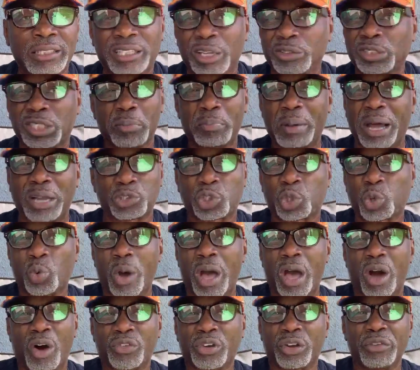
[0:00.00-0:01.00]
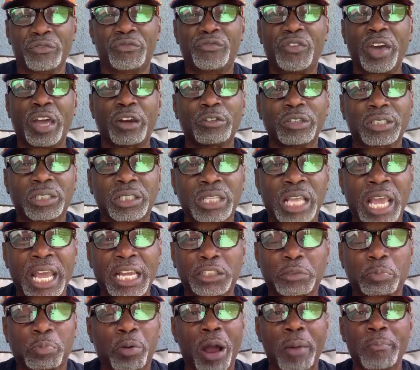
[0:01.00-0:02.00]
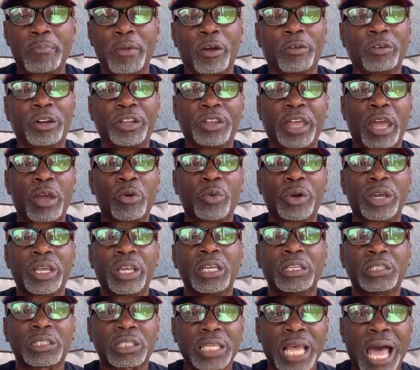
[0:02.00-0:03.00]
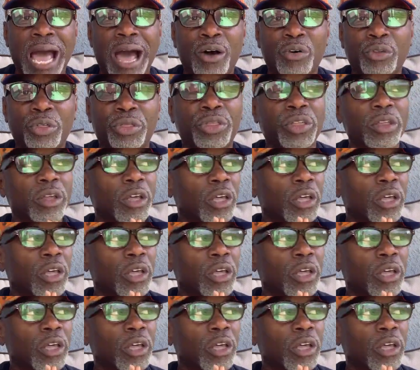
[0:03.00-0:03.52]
There was about 12 Confederate states. Primarily, they were in the South.